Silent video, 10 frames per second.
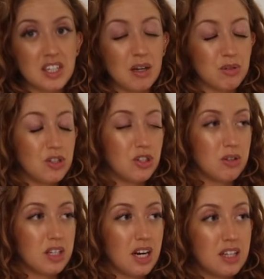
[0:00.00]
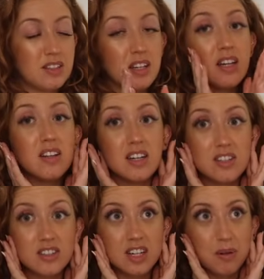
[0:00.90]
I will show you that, and then
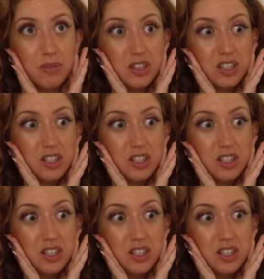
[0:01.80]
it's time to